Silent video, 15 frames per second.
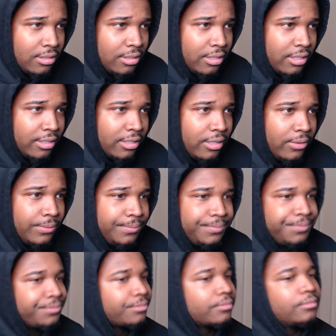There you go.
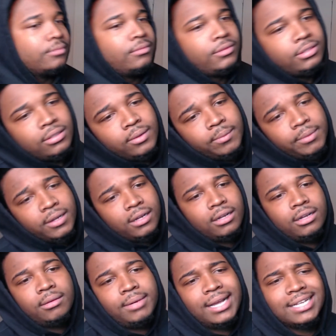But
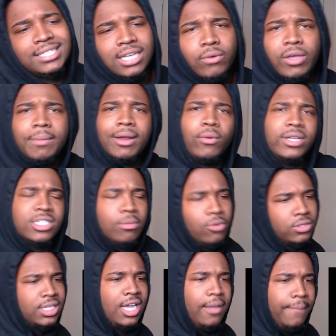um, like I said, we ain't about to waste no
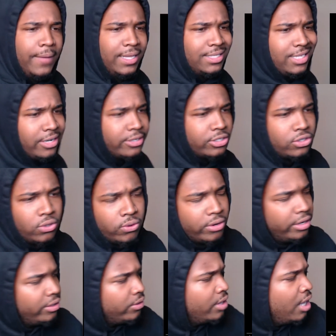more time, man.
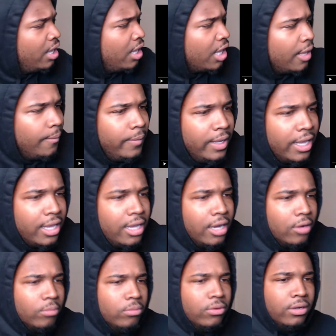Territorial NBA
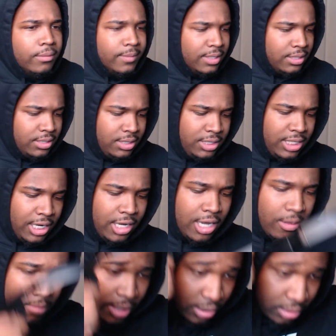young boy, man. Let's check
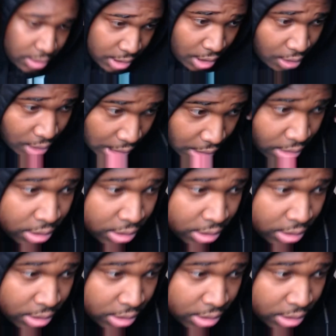out my dog.